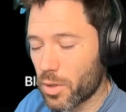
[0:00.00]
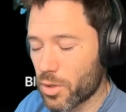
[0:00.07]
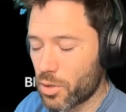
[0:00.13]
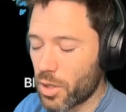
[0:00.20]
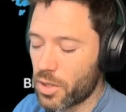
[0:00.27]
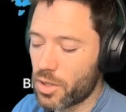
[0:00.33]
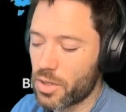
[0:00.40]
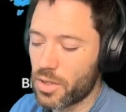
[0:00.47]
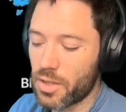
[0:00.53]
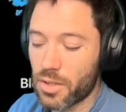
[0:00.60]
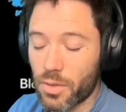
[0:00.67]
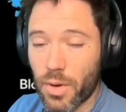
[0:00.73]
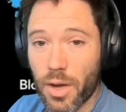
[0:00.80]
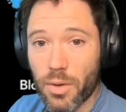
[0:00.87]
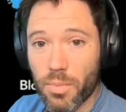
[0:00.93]
restrictions
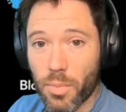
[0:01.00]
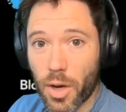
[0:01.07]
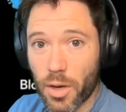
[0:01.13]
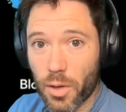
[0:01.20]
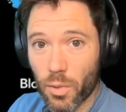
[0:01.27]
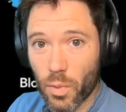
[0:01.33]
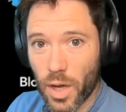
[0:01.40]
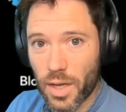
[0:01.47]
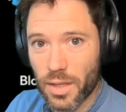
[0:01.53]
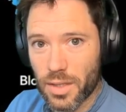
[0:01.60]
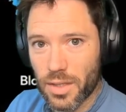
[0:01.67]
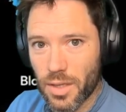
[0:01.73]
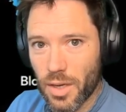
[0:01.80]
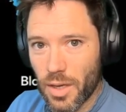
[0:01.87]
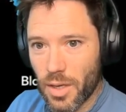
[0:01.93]
is around model
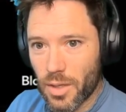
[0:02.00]
weights.